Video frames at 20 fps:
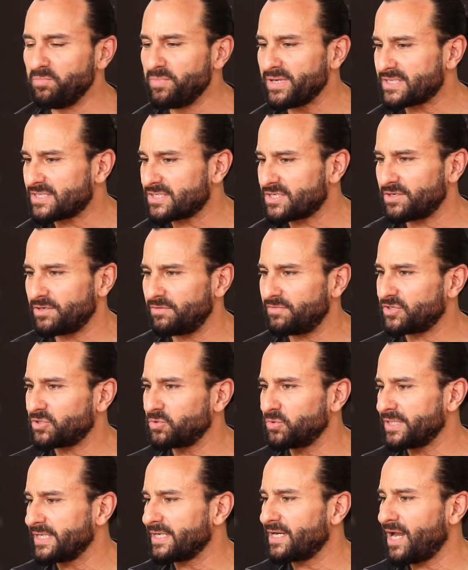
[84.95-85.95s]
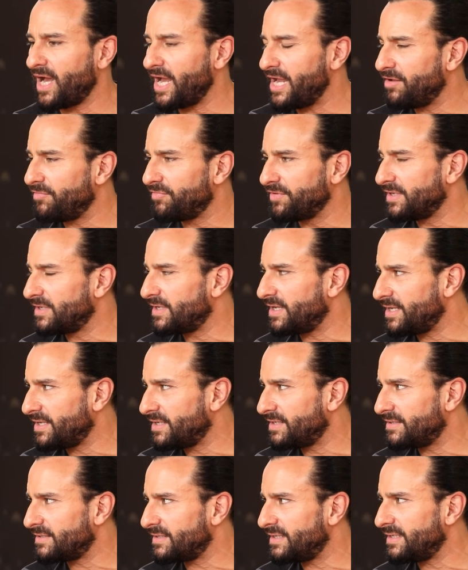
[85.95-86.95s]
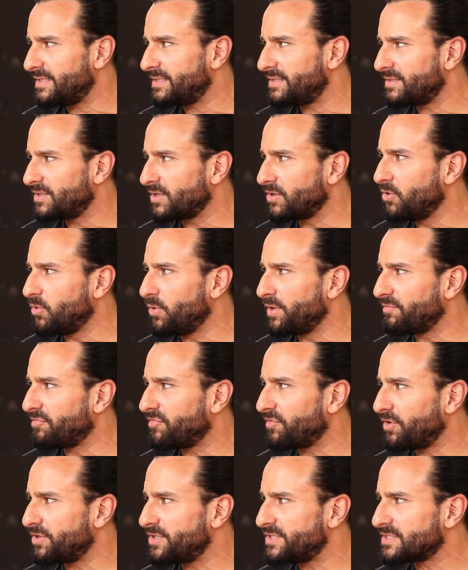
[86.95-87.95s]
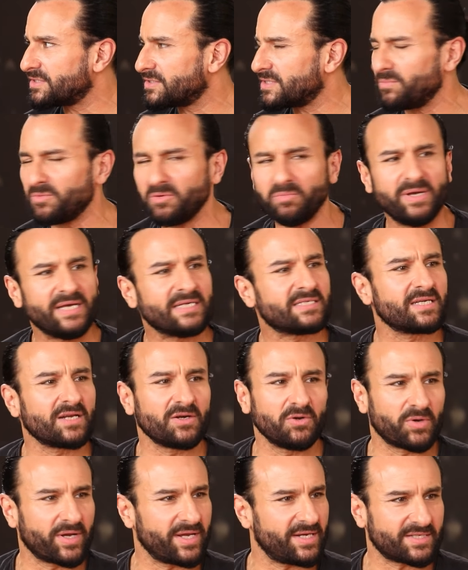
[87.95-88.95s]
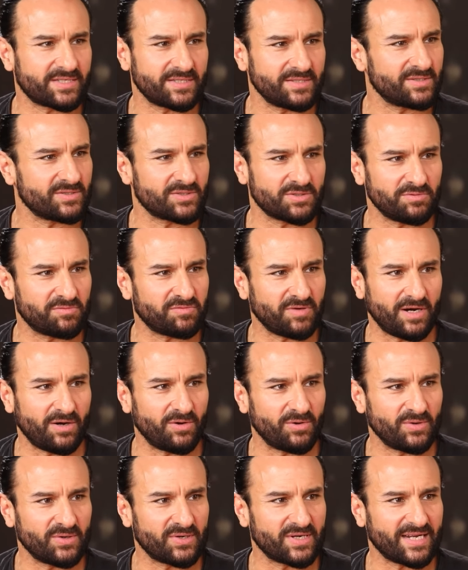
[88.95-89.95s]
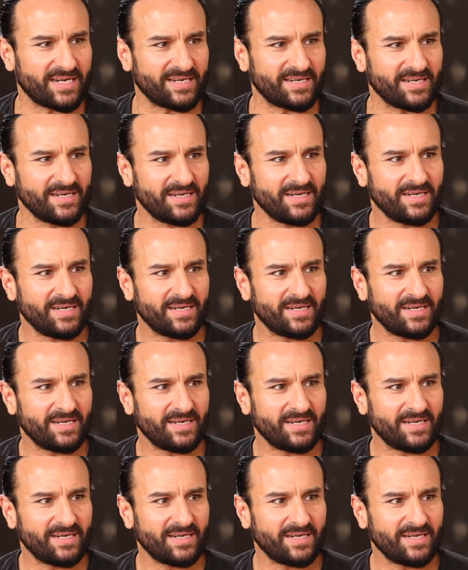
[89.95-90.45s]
the mixture of shooting live in the Goan forest, some amazing locations you found, and